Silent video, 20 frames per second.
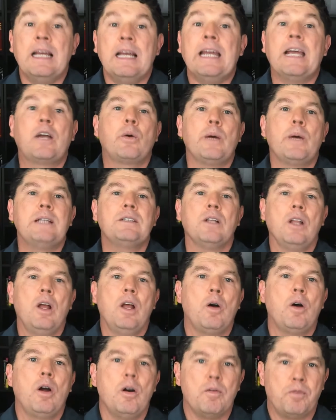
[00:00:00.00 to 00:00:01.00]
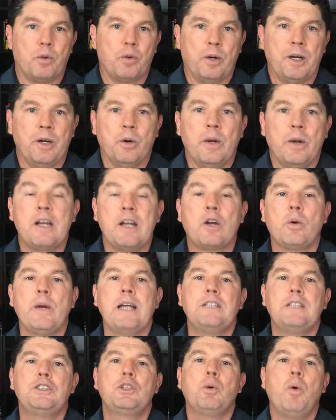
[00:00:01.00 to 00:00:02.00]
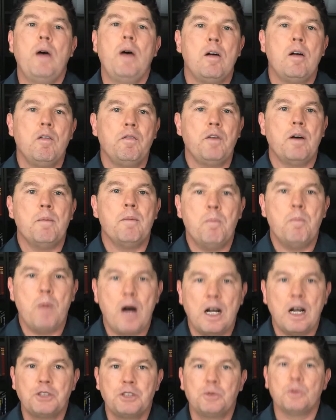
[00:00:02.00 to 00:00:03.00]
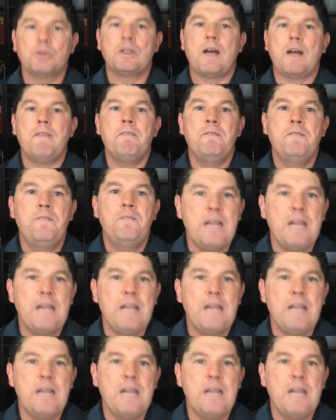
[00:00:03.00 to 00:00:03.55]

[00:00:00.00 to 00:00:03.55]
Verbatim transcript: It creates a logo for you. It creates 12 modules of